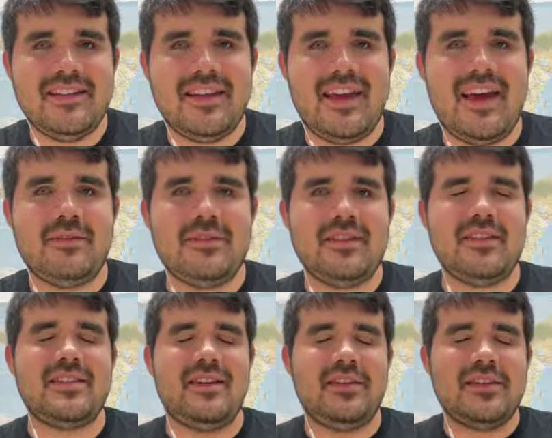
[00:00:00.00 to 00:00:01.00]
They have
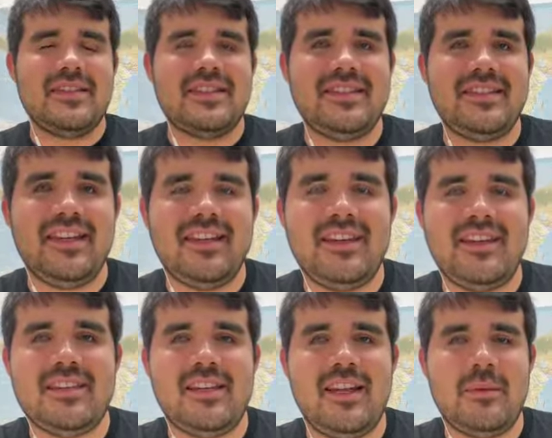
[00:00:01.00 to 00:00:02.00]
Salt Stick
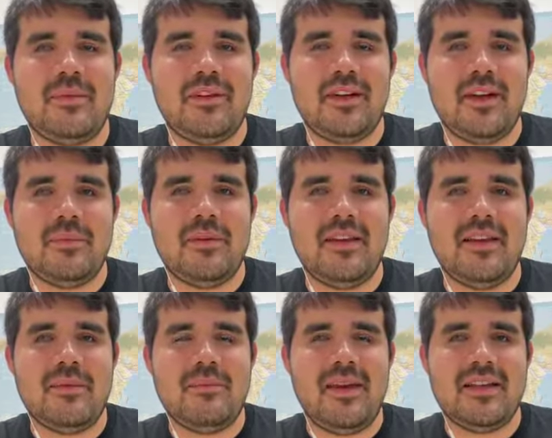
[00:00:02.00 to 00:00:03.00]
is the name of a company
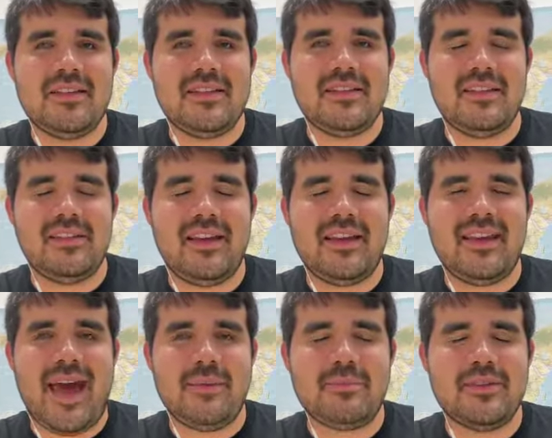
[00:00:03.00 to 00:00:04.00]
that makes these little like
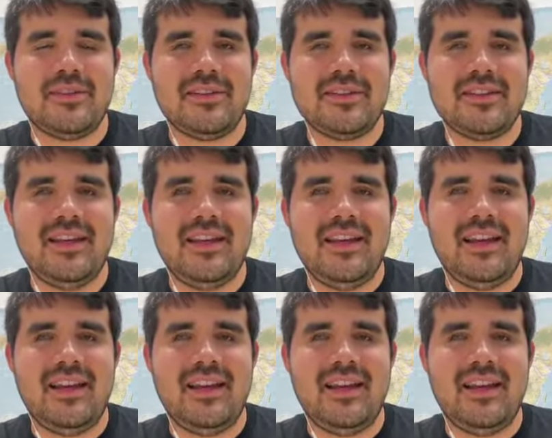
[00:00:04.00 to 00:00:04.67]
capsules,